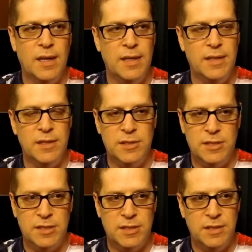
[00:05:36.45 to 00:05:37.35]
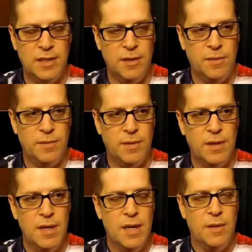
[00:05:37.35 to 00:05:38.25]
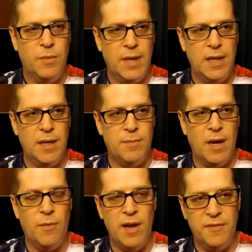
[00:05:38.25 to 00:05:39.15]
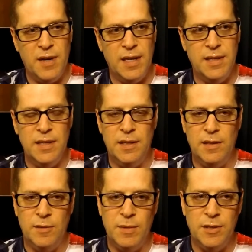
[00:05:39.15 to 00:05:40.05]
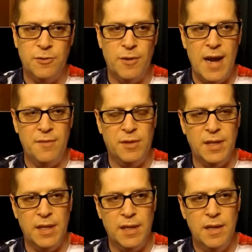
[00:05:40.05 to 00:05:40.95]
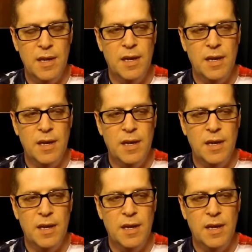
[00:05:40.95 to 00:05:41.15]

I did, you know, my wife and I did a little bit of traveling,